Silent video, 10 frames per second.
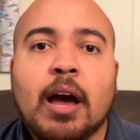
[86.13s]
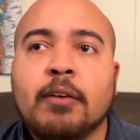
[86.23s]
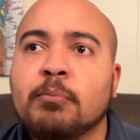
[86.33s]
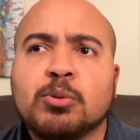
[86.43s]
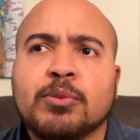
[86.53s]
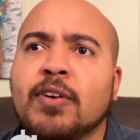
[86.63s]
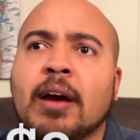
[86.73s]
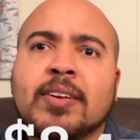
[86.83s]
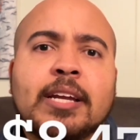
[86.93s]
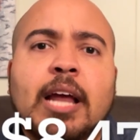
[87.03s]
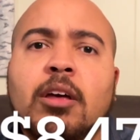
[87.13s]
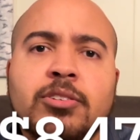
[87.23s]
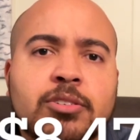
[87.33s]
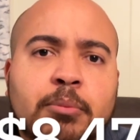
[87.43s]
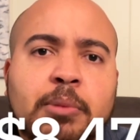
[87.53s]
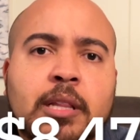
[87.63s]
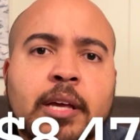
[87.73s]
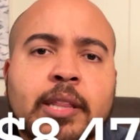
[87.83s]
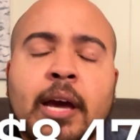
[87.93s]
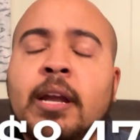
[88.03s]
between $5 and $8 or something like
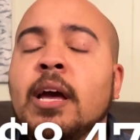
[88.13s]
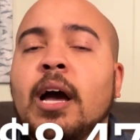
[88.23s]
that.